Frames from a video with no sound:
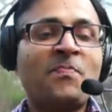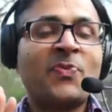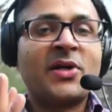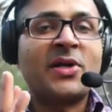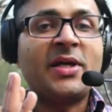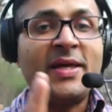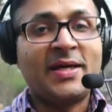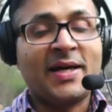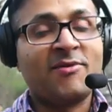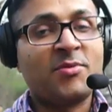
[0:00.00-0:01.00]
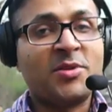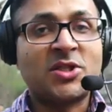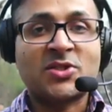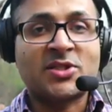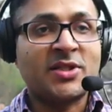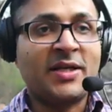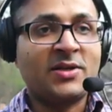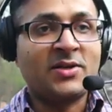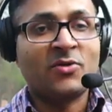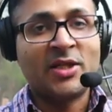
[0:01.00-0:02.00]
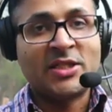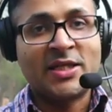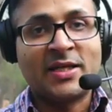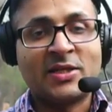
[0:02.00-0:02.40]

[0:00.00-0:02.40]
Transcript: Here I will be discussing only 10.